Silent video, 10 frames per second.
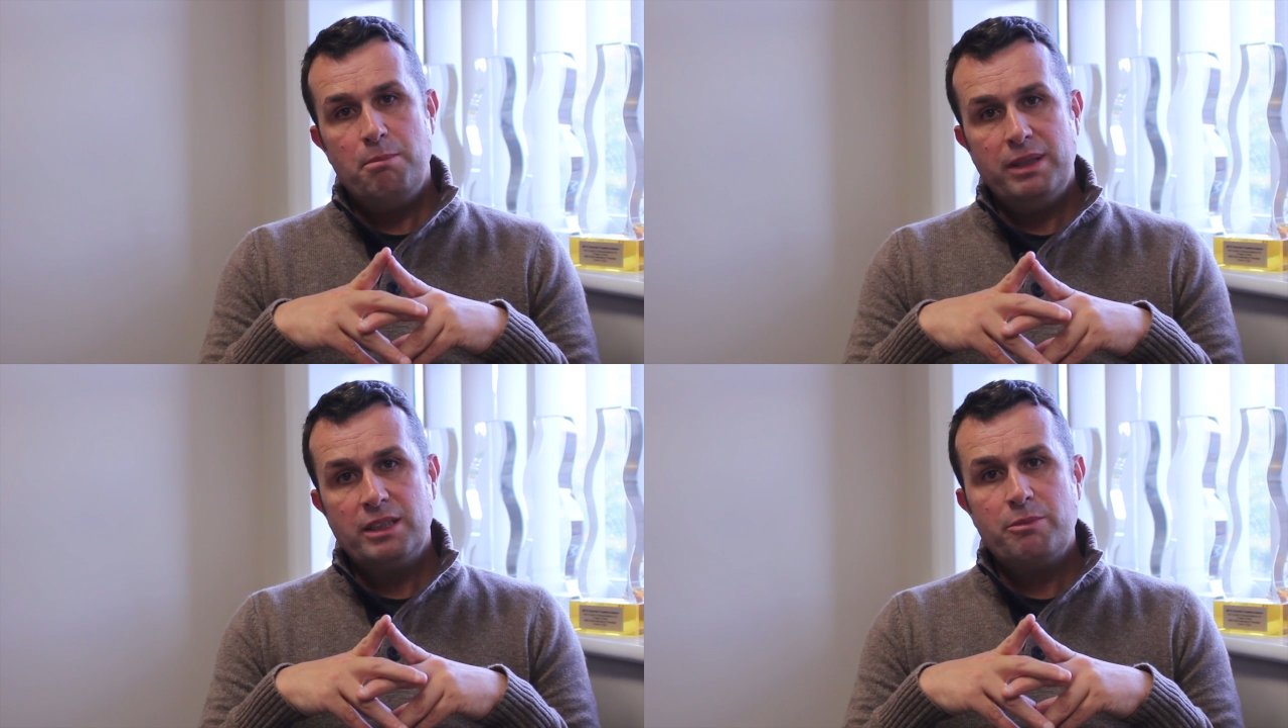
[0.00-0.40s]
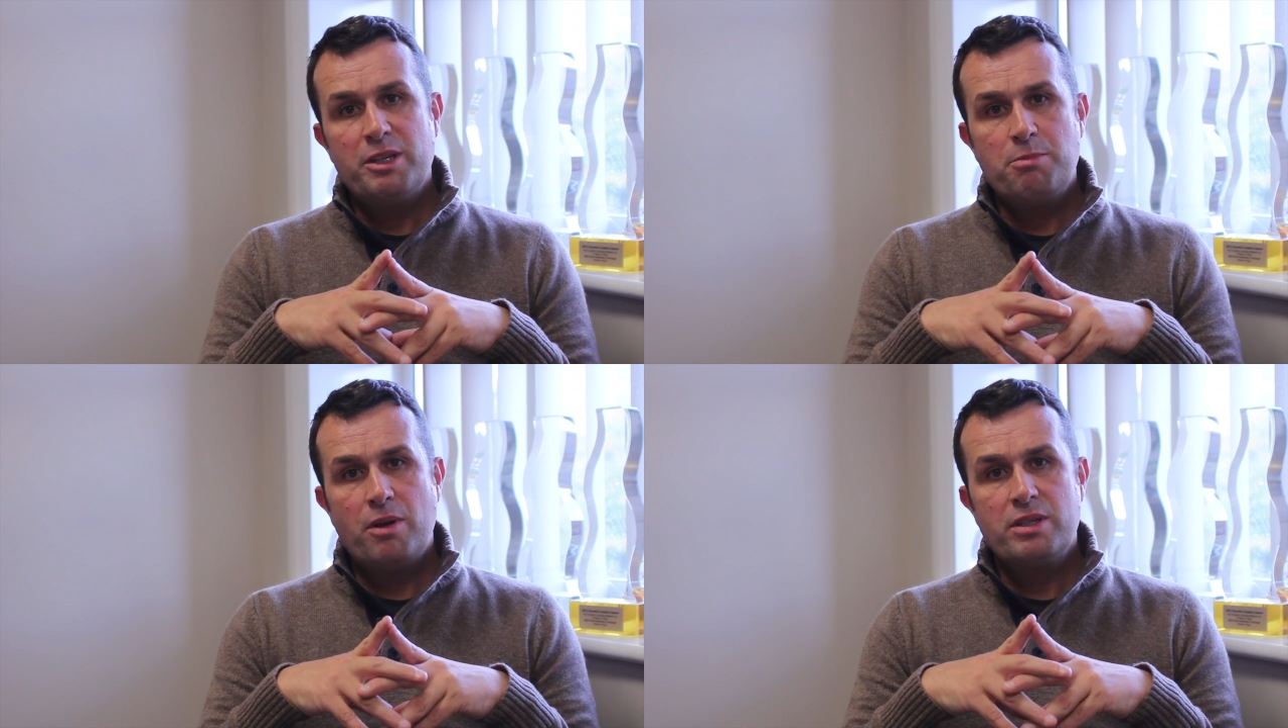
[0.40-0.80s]
Building a
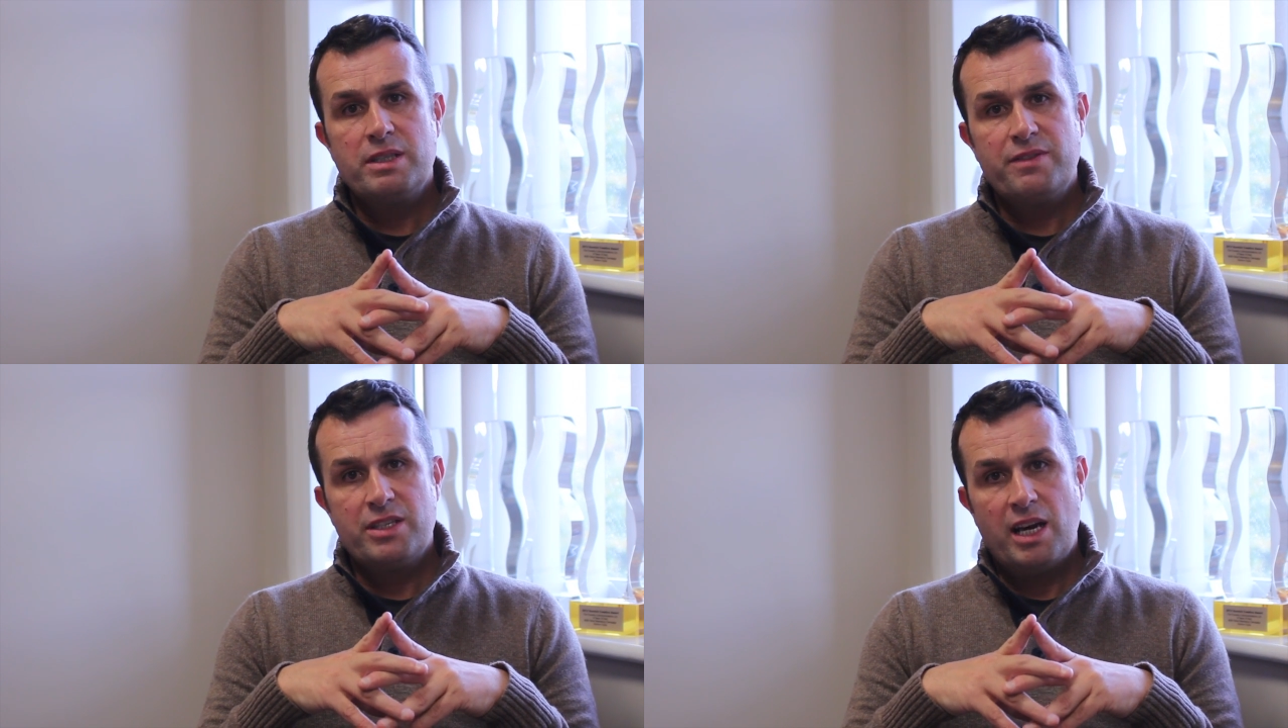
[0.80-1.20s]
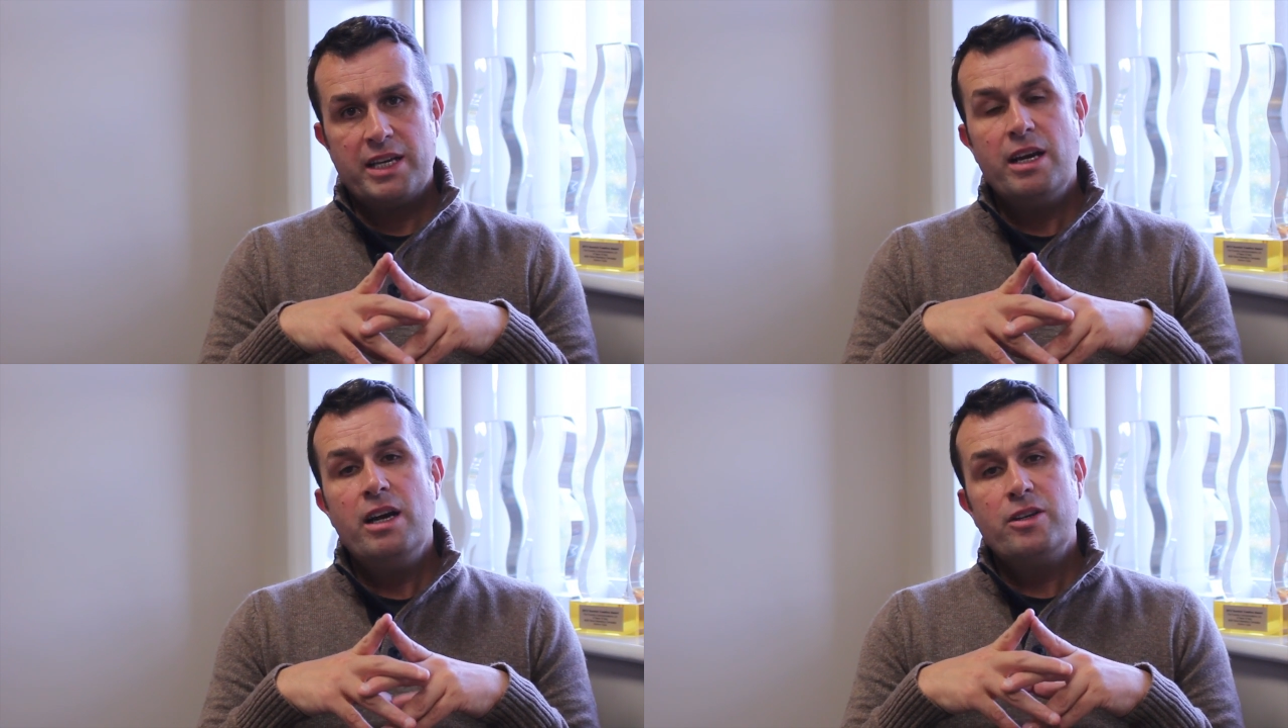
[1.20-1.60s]
responsive
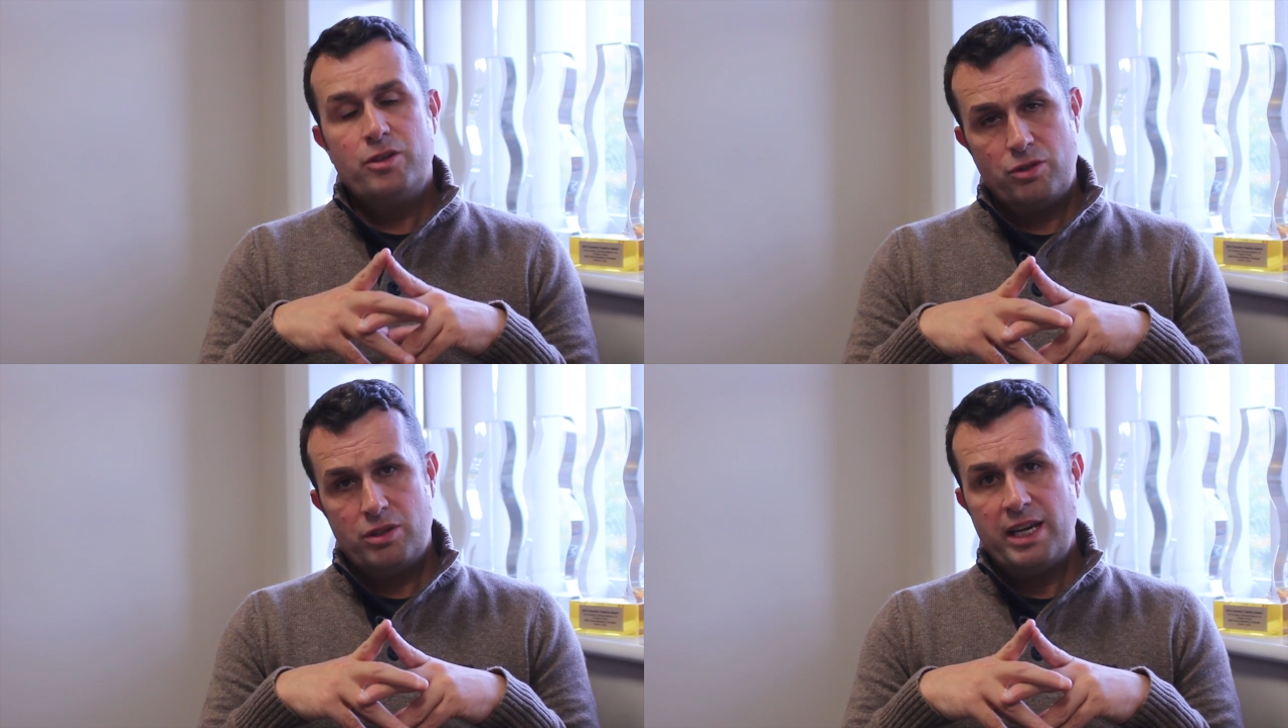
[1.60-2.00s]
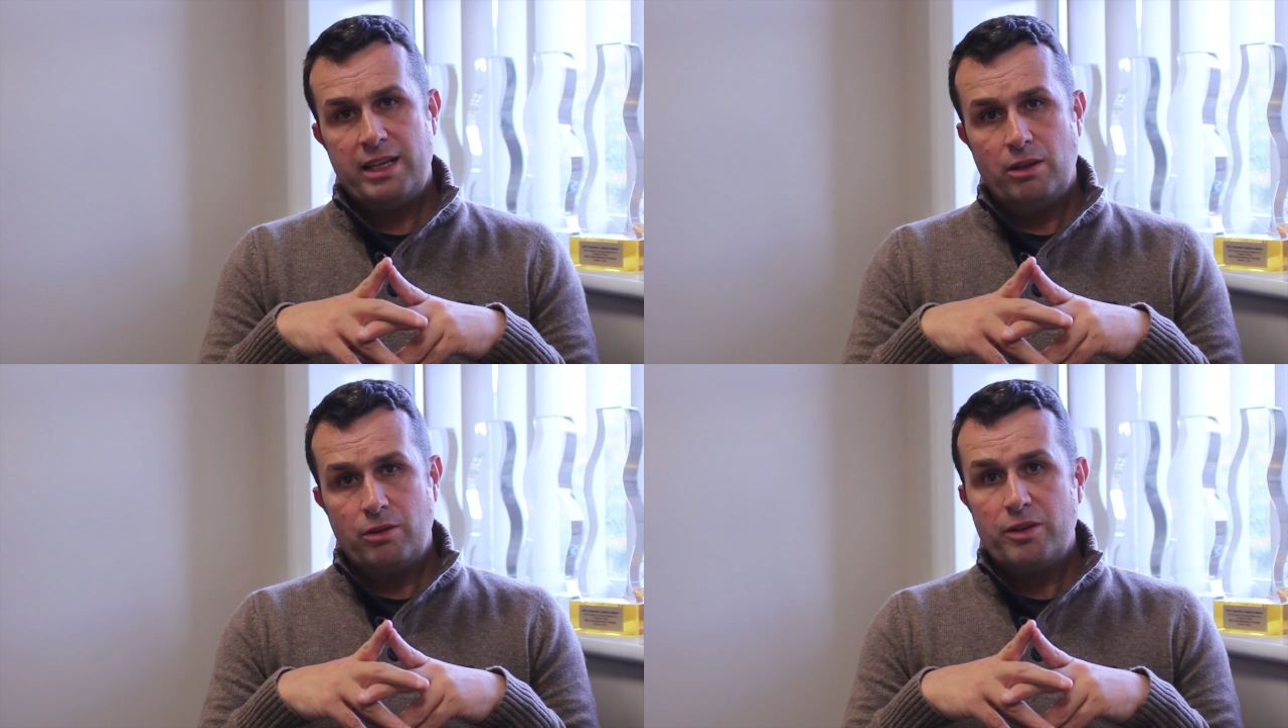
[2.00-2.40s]
site does
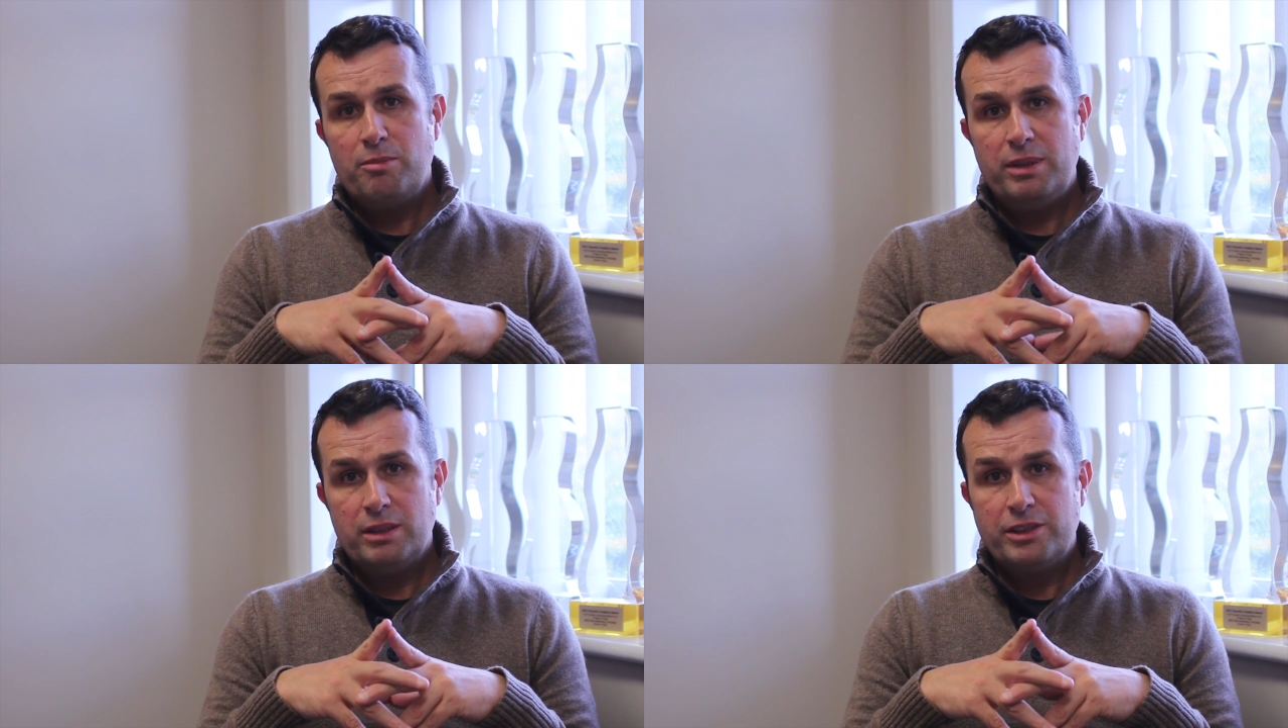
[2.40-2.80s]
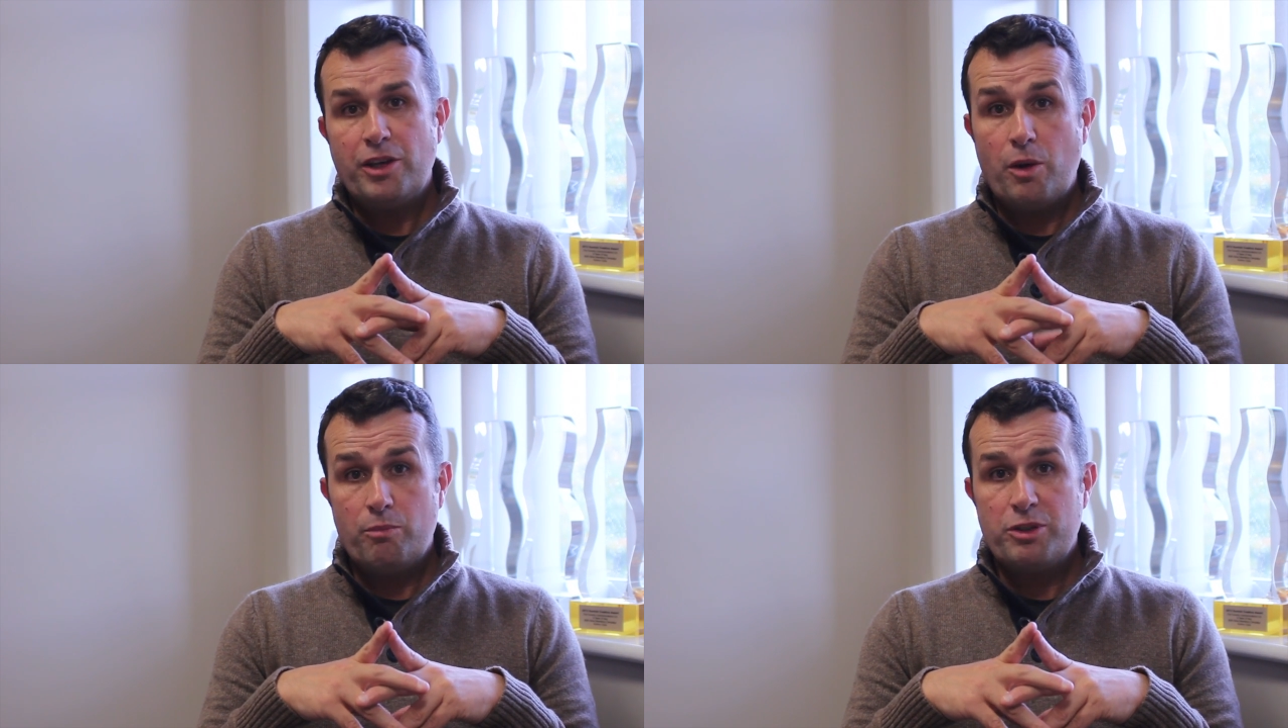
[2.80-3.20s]
take longer than building a
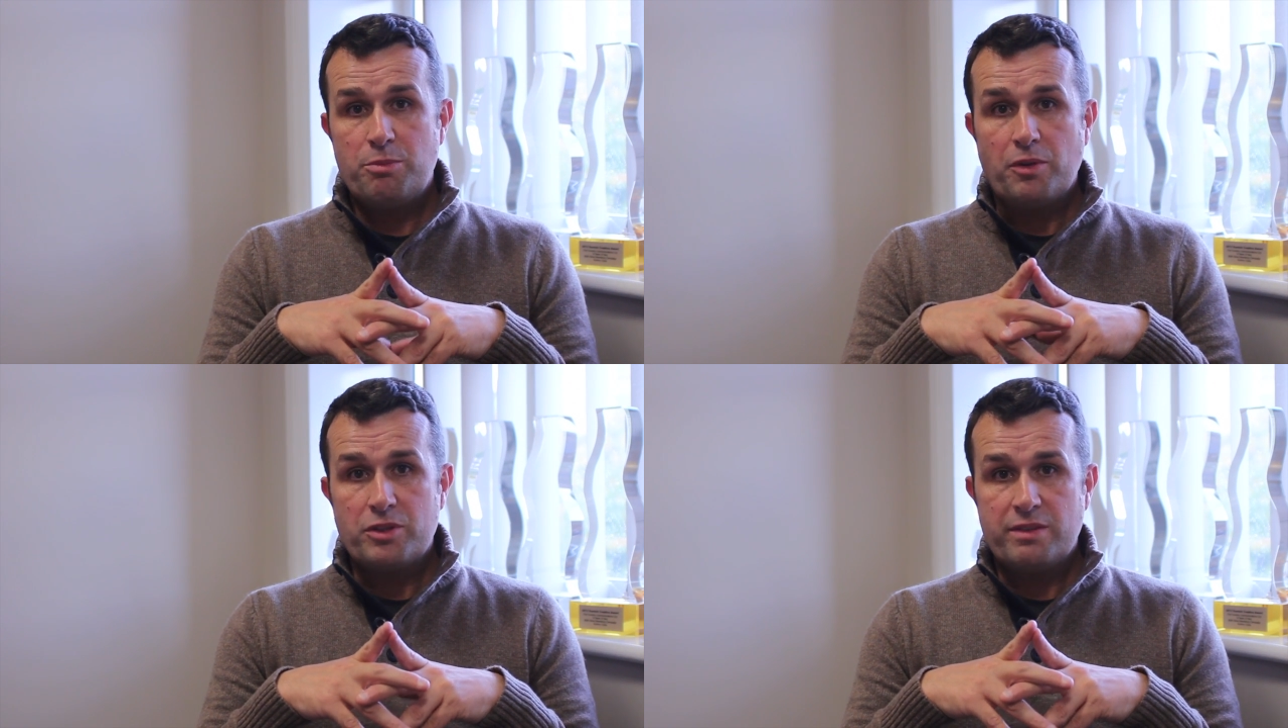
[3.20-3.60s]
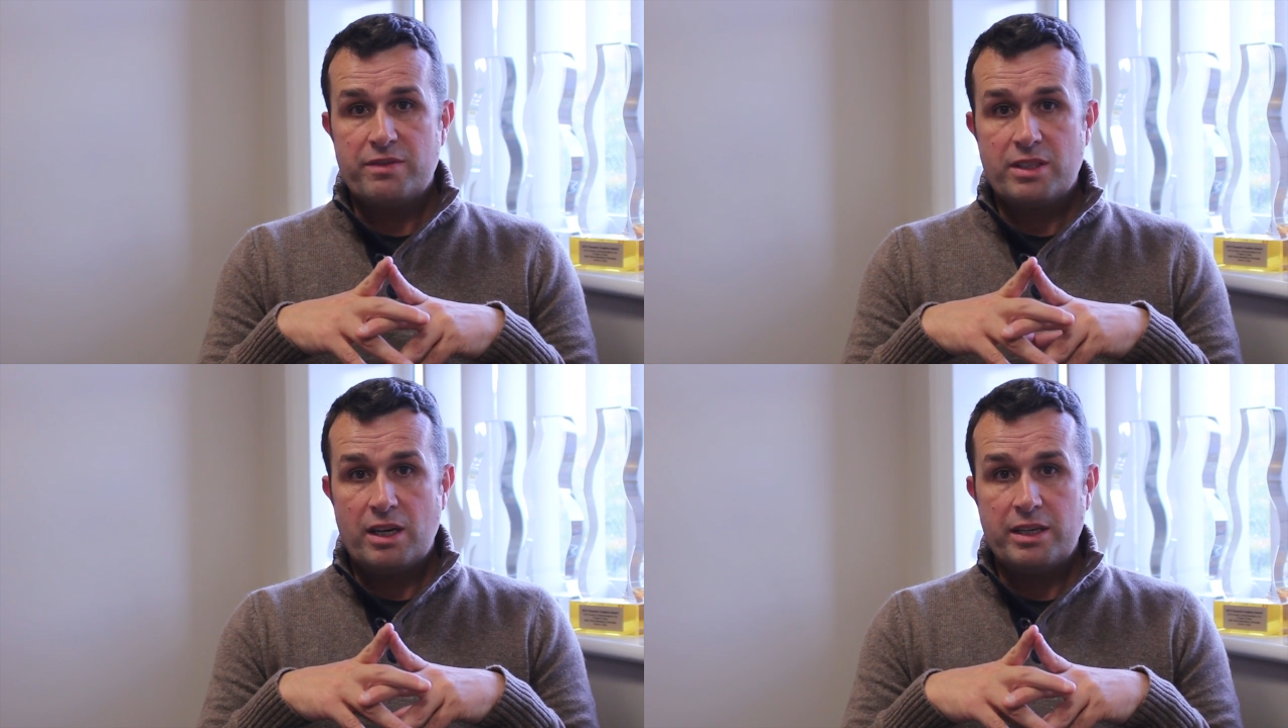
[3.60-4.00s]
non-responsive
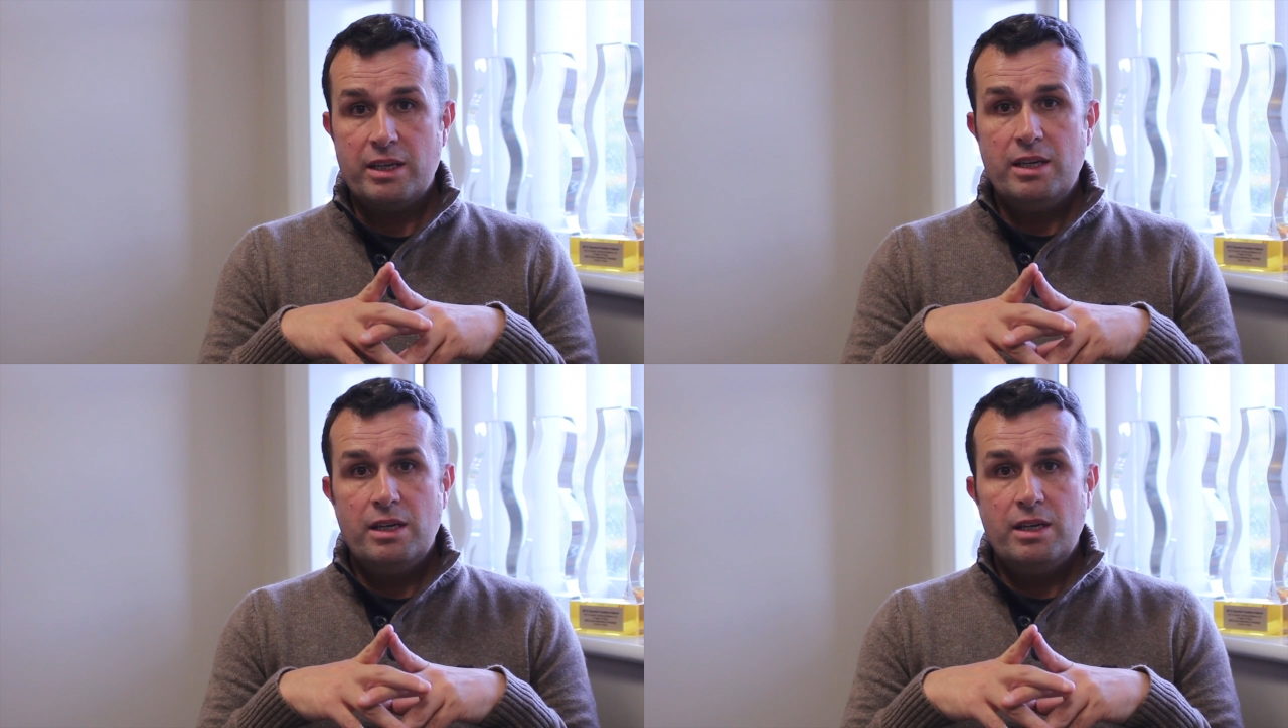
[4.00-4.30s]
site